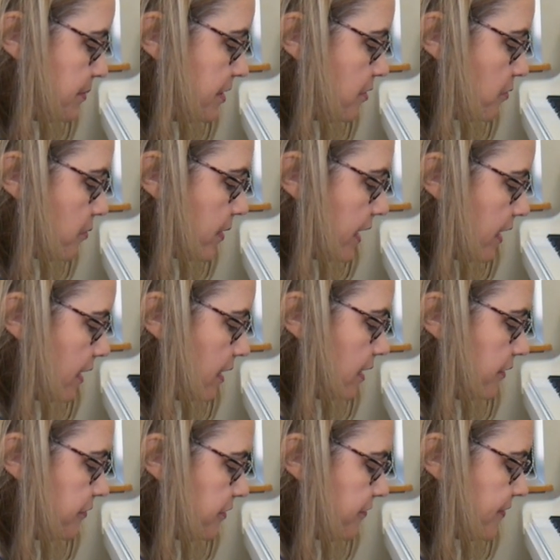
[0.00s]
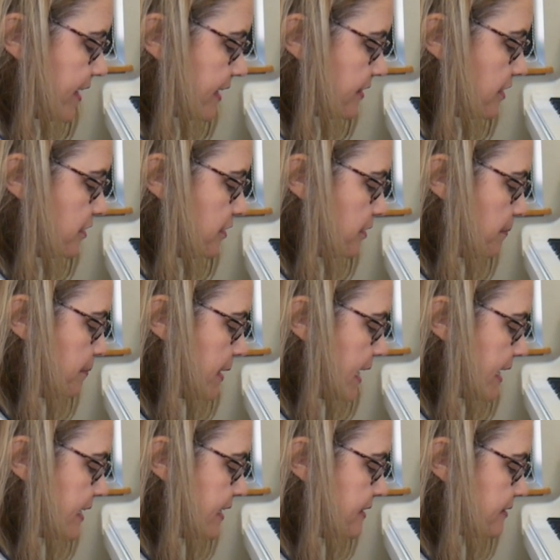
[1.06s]
Be aware of the fact that your
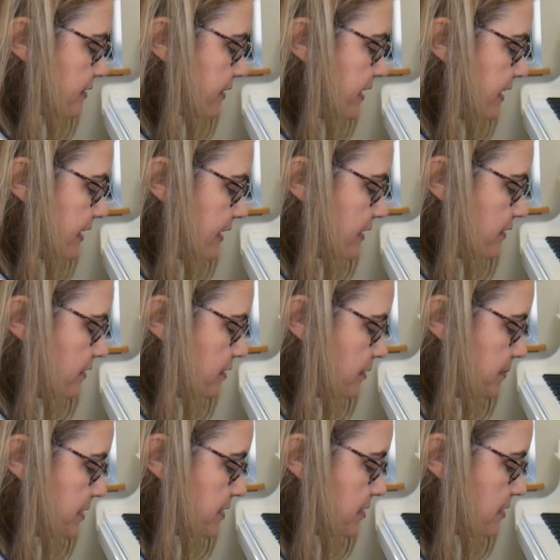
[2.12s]
body is leaning a little bit